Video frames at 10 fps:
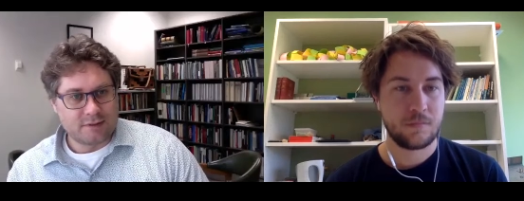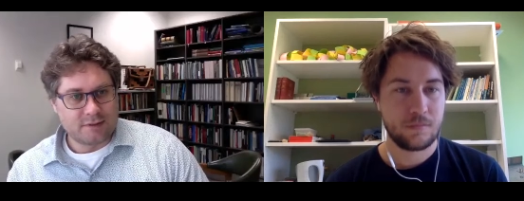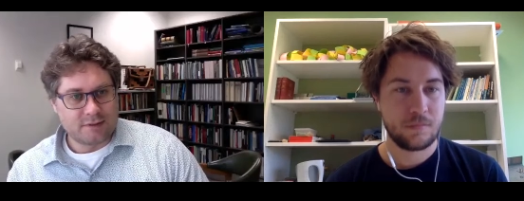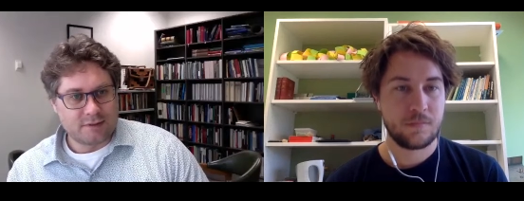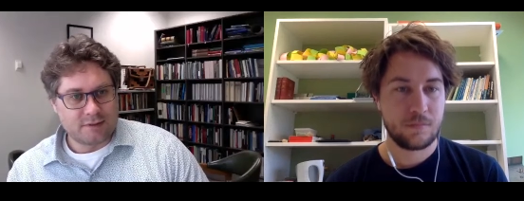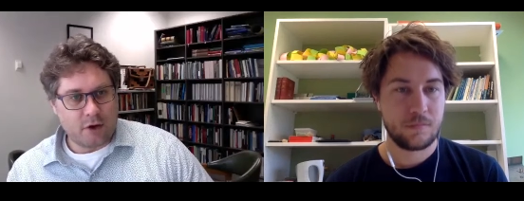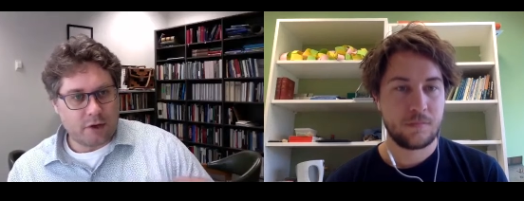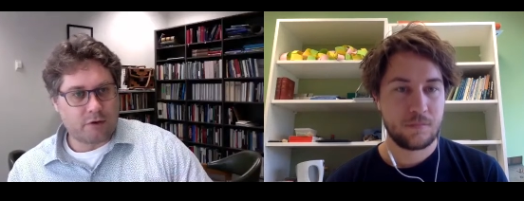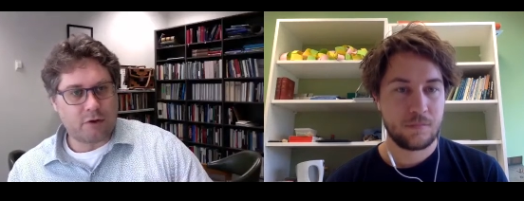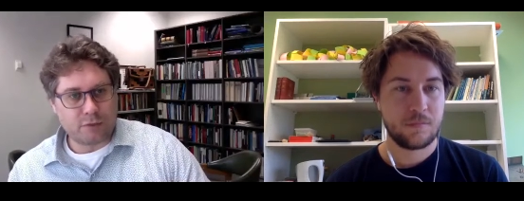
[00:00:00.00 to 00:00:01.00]
Speaker 1: So going
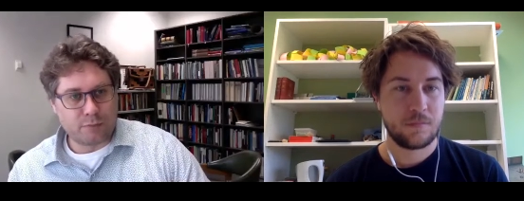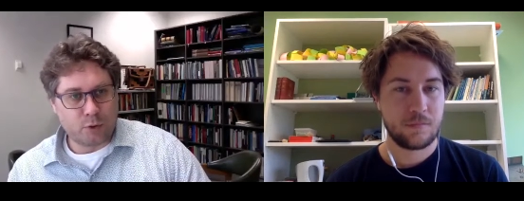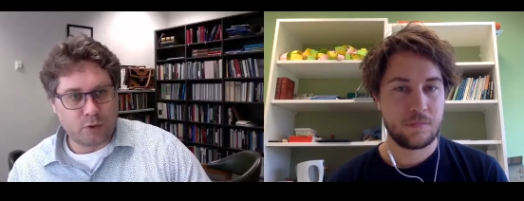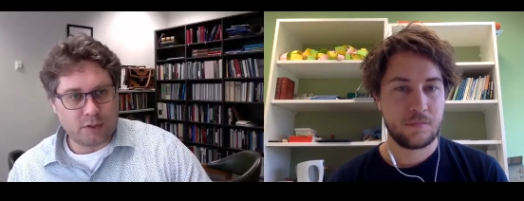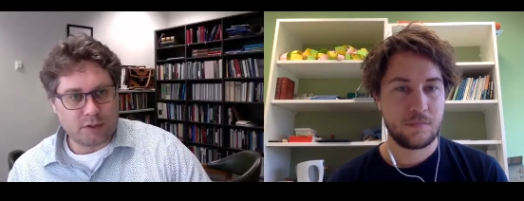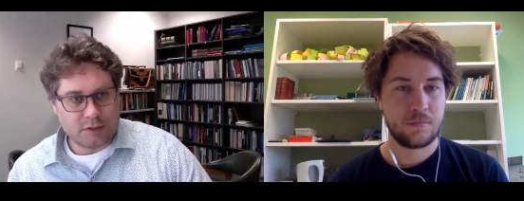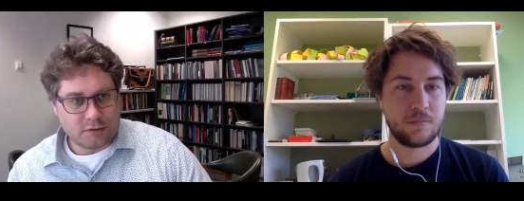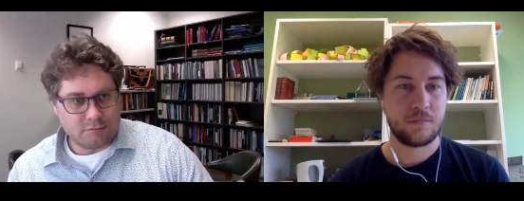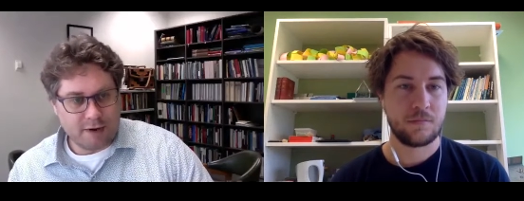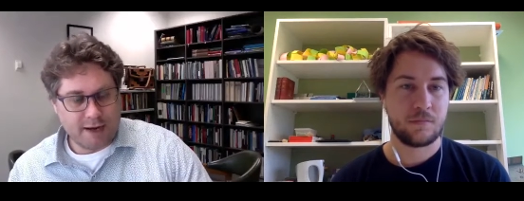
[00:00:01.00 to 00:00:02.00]
across borders
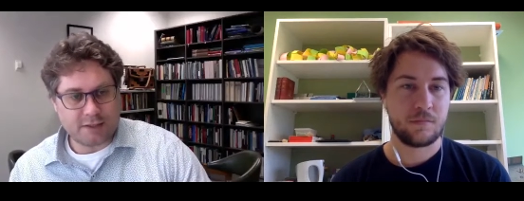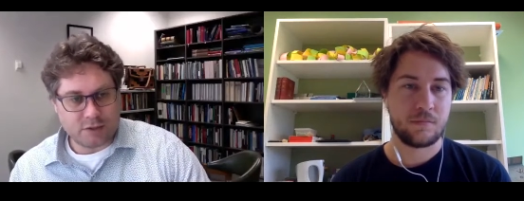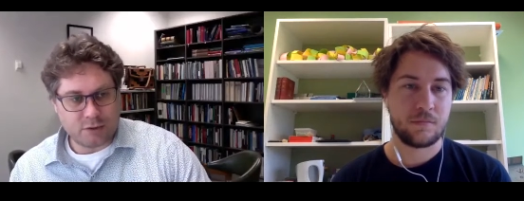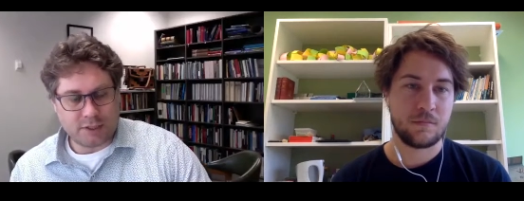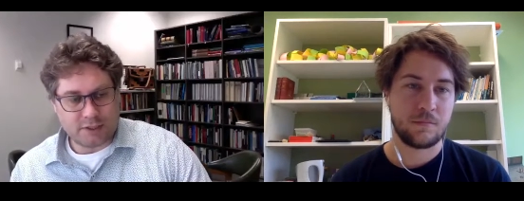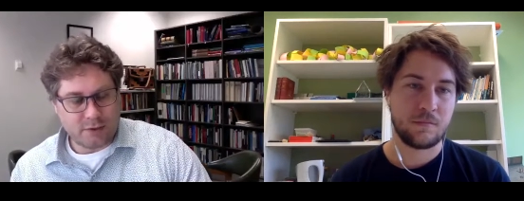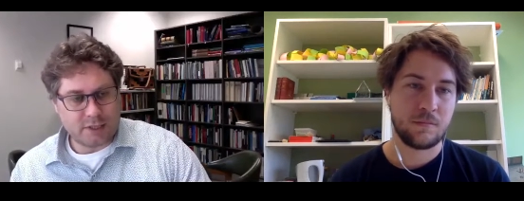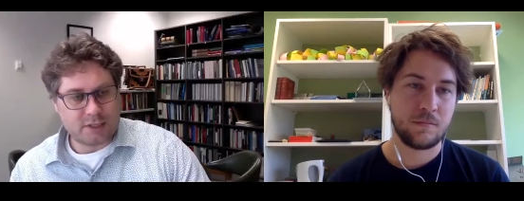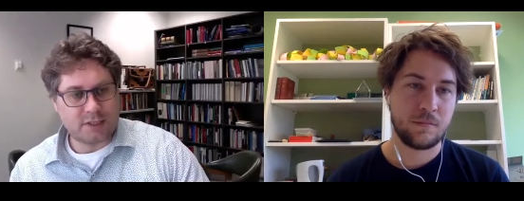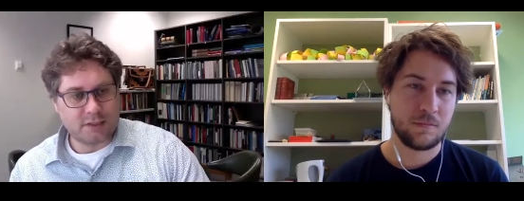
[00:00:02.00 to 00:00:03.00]
raises all these
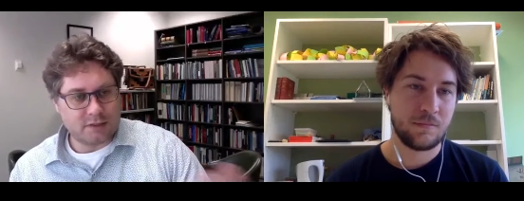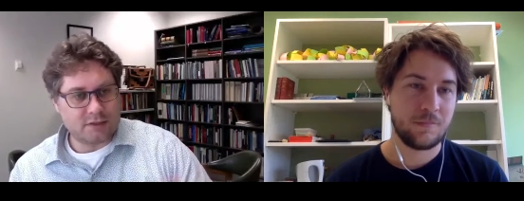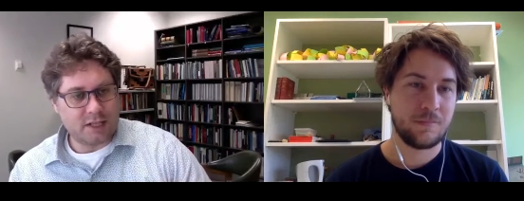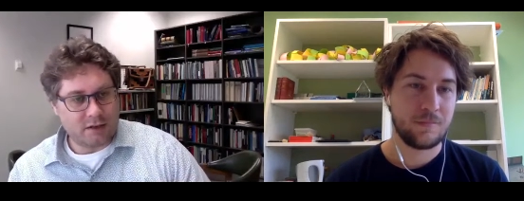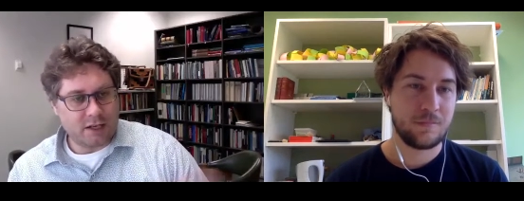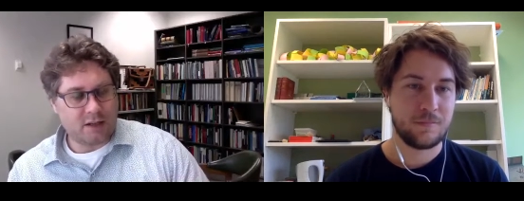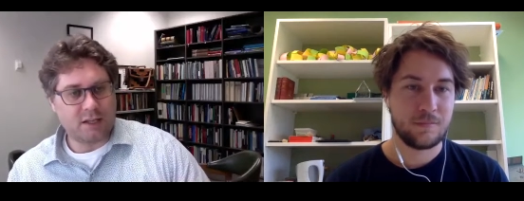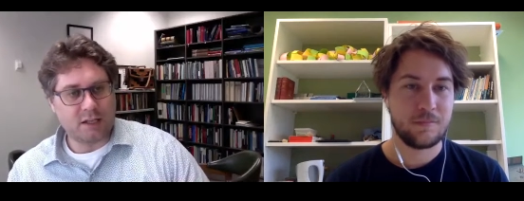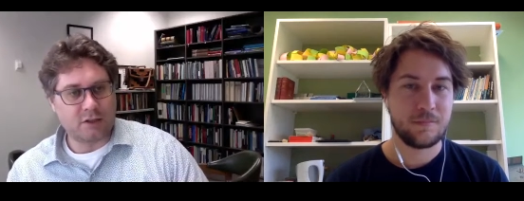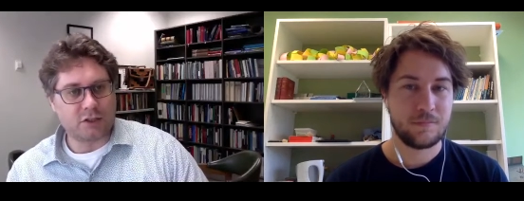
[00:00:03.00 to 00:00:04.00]
questions that you need
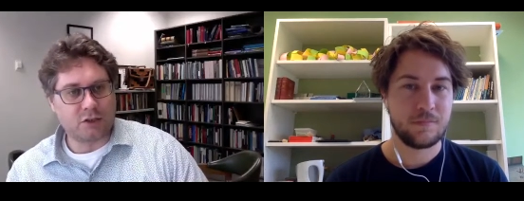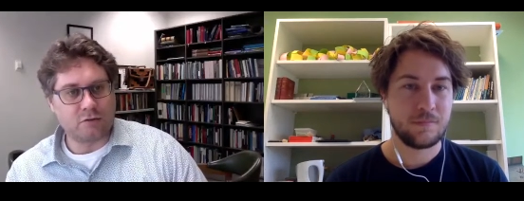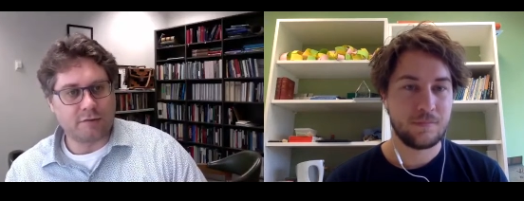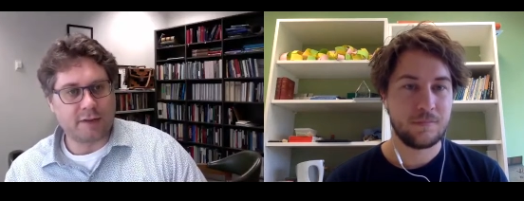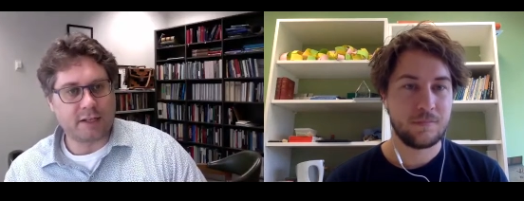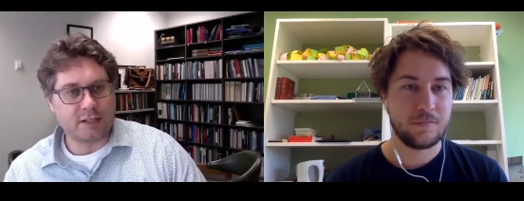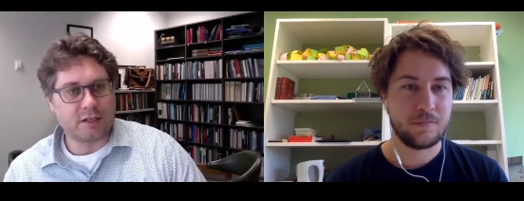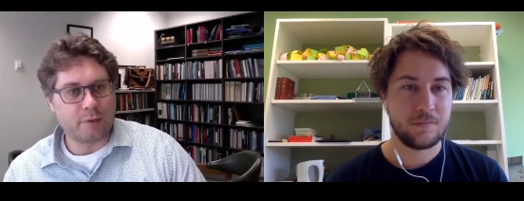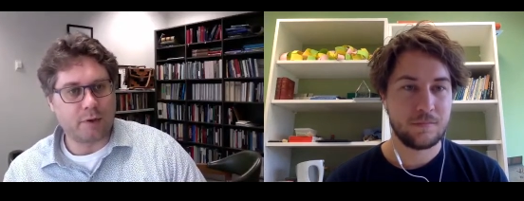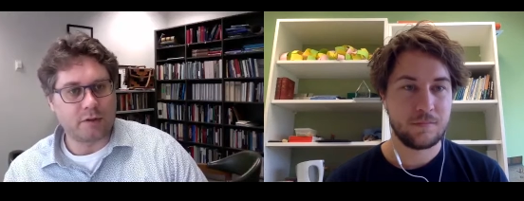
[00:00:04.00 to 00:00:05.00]
theological reflection
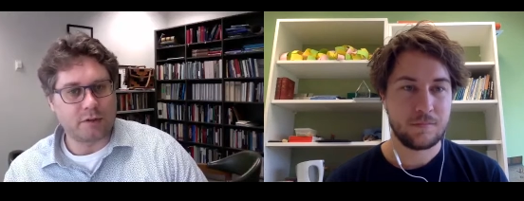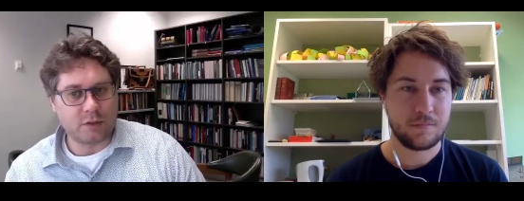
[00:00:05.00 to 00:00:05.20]
upon.